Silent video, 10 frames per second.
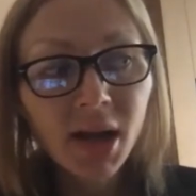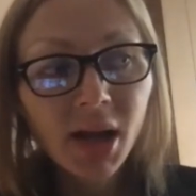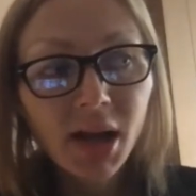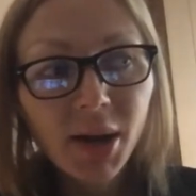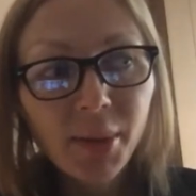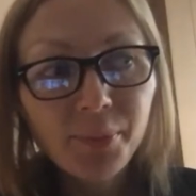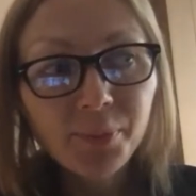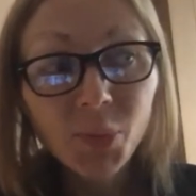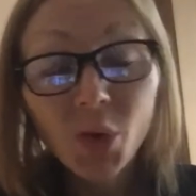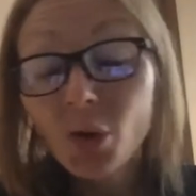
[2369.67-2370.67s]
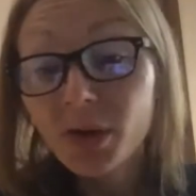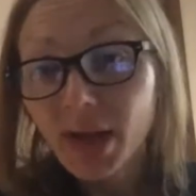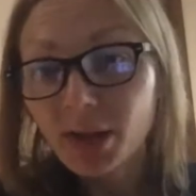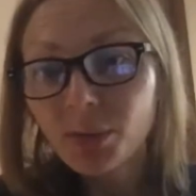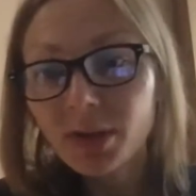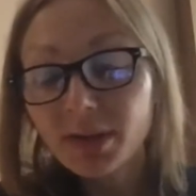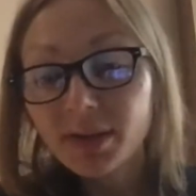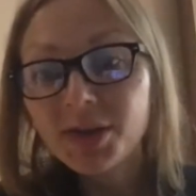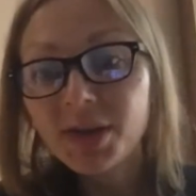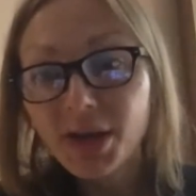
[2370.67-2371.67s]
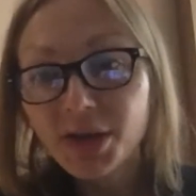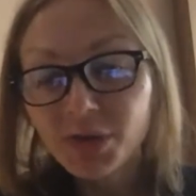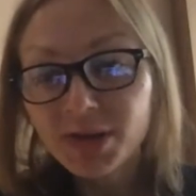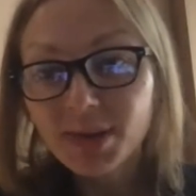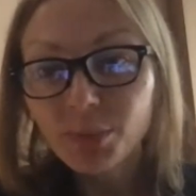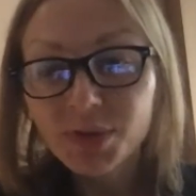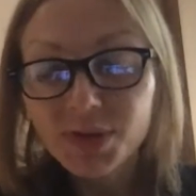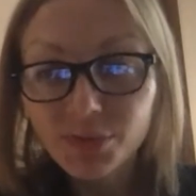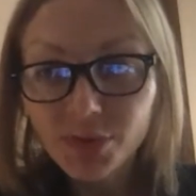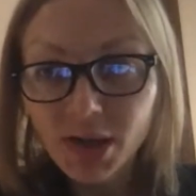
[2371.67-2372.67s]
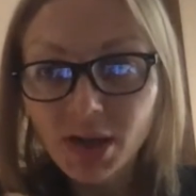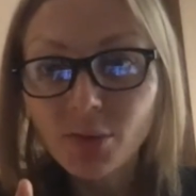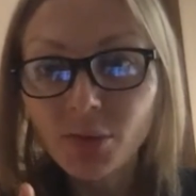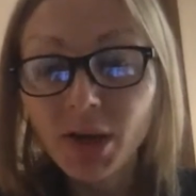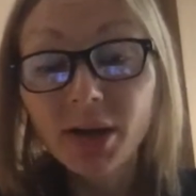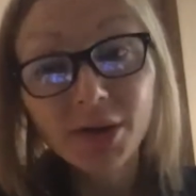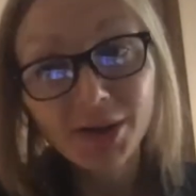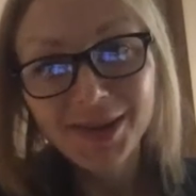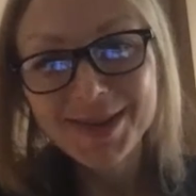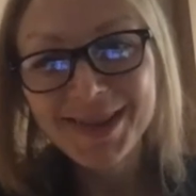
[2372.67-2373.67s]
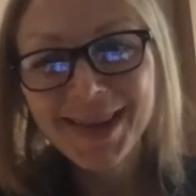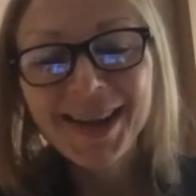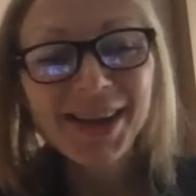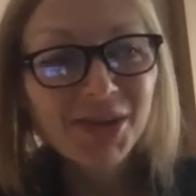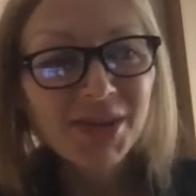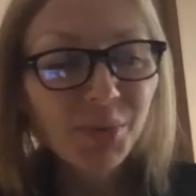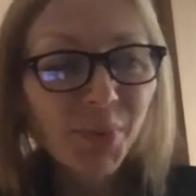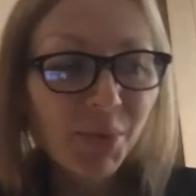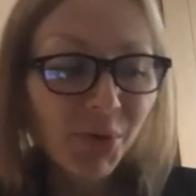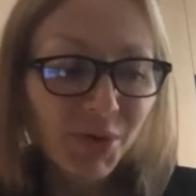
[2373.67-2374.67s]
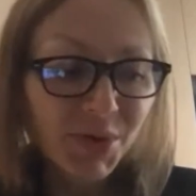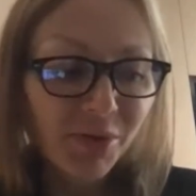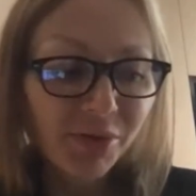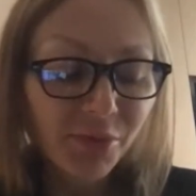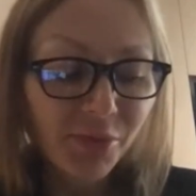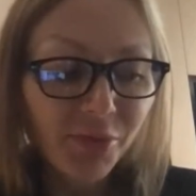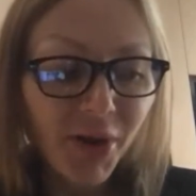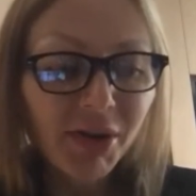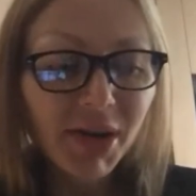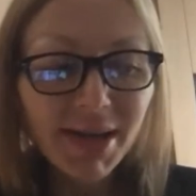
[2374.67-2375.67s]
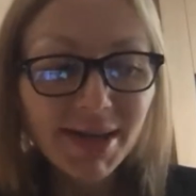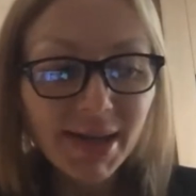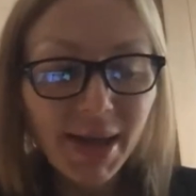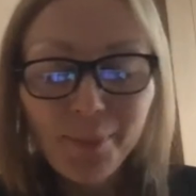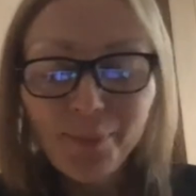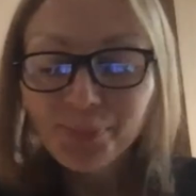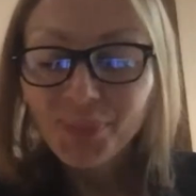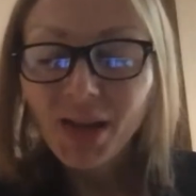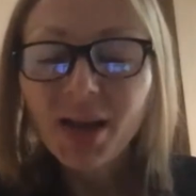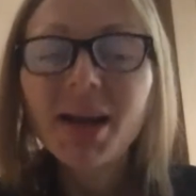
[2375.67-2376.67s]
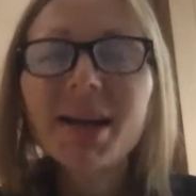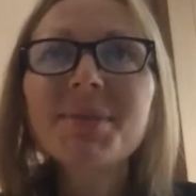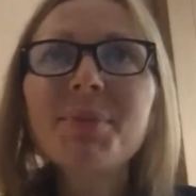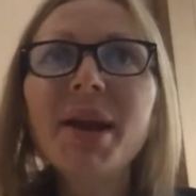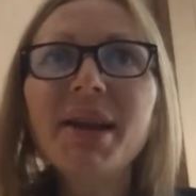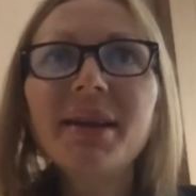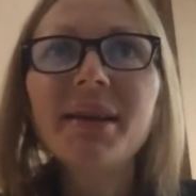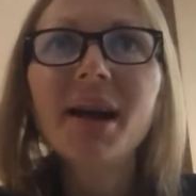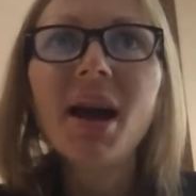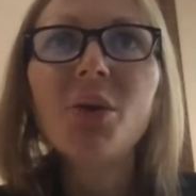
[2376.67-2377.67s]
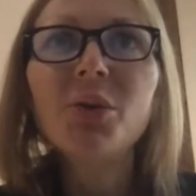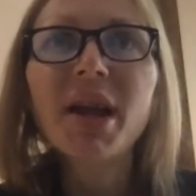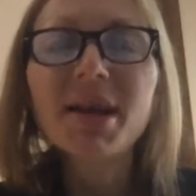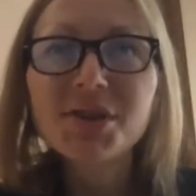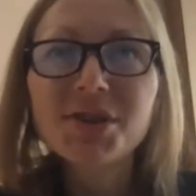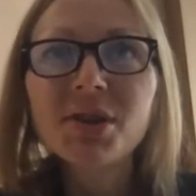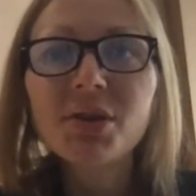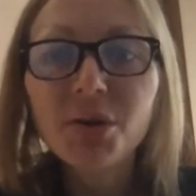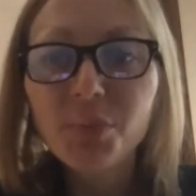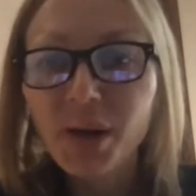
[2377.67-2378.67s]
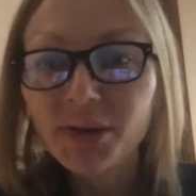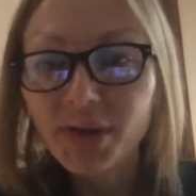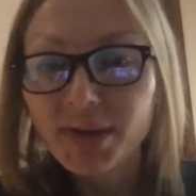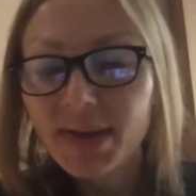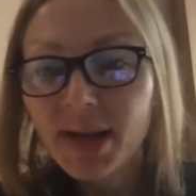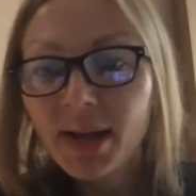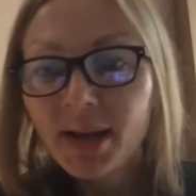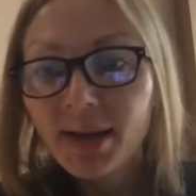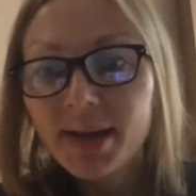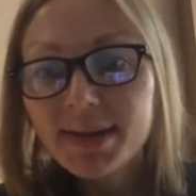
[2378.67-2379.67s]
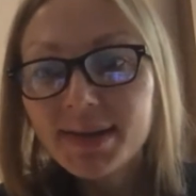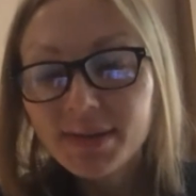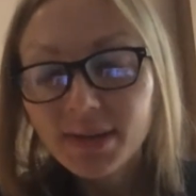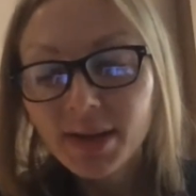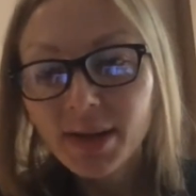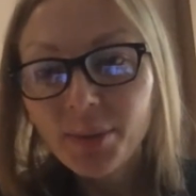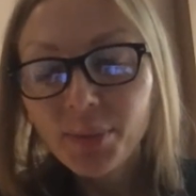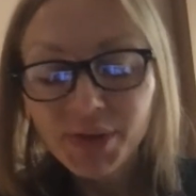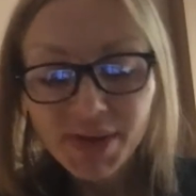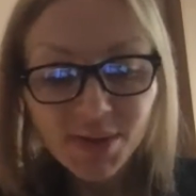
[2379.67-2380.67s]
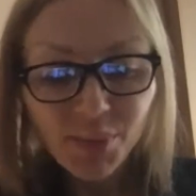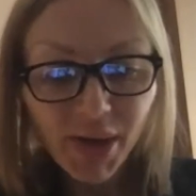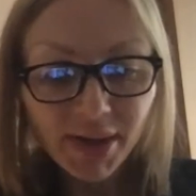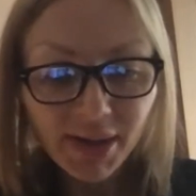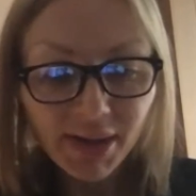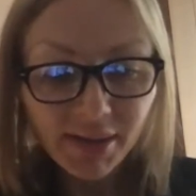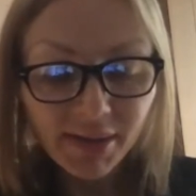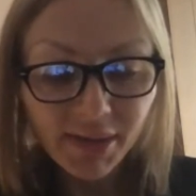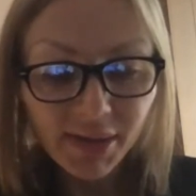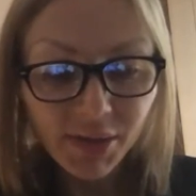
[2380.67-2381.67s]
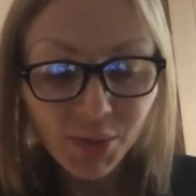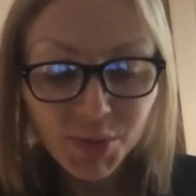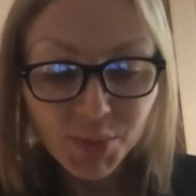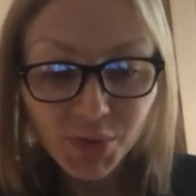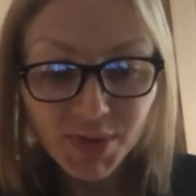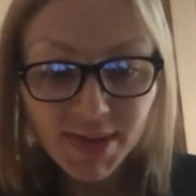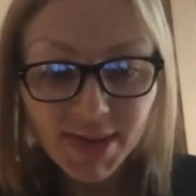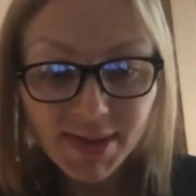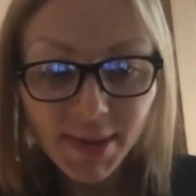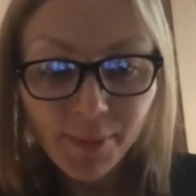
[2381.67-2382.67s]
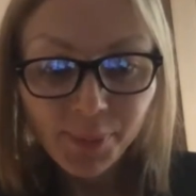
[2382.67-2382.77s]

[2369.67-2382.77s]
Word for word: Um, Collin Ewald at ETH, for example, is sure. really in his recent paper also very nicely uh, explaining how the extracellular matrix is um, participating in, in, those processes.